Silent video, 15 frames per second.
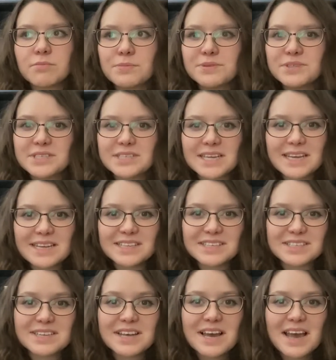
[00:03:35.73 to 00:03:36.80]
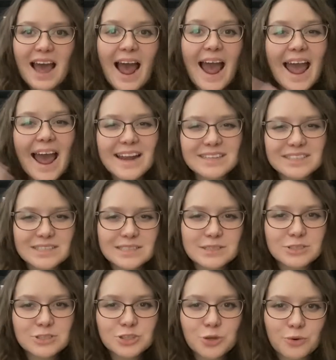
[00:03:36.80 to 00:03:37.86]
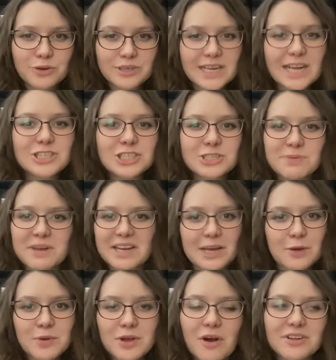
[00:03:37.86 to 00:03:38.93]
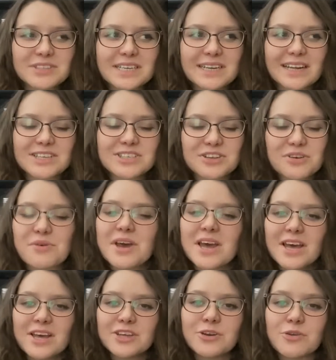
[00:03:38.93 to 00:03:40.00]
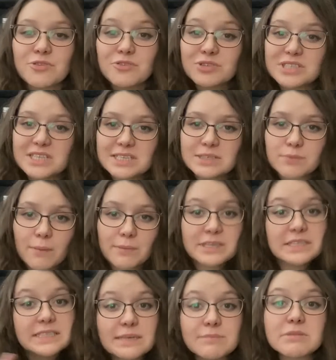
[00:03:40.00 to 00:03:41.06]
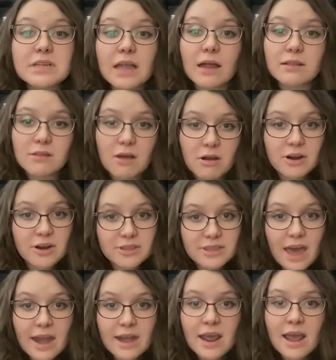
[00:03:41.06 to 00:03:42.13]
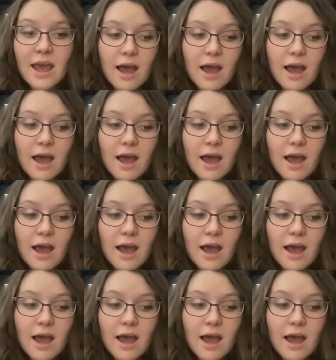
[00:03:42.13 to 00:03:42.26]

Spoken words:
scenes, I had a shorter attention span, we all did, and so, those scenes probably seemed a lot longer then.